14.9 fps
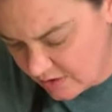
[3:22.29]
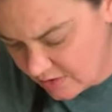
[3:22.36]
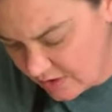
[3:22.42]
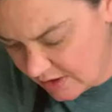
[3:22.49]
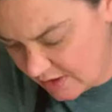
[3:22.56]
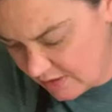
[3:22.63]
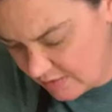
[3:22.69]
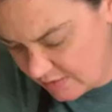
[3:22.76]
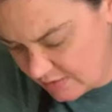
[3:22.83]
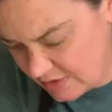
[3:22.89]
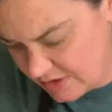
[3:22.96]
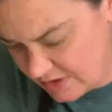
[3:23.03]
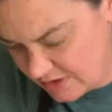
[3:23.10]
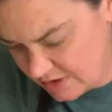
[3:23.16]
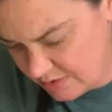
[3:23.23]
Okay, and
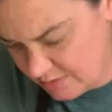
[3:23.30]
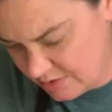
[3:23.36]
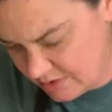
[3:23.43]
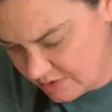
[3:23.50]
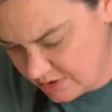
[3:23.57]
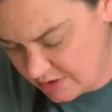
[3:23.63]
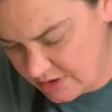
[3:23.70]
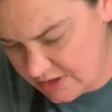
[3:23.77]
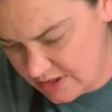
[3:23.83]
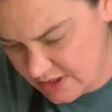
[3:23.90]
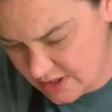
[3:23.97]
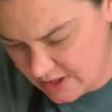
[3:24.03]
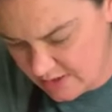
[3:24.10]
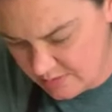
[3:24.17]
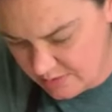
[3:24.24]
we're just going to put our
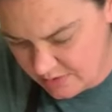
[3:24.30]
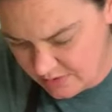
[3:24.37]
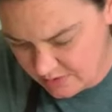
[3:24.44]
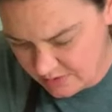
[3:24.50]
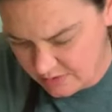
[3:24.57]
tape,